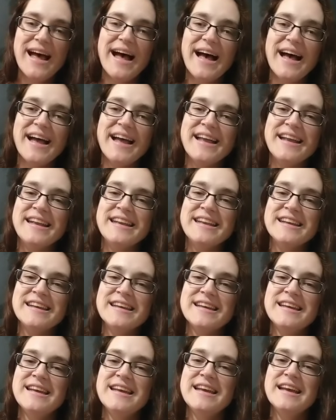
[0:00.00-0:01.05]
And
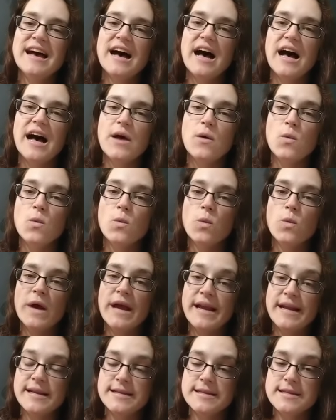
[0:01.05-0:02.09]
I
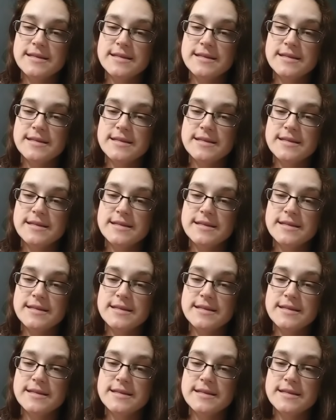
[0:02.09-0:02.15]
waited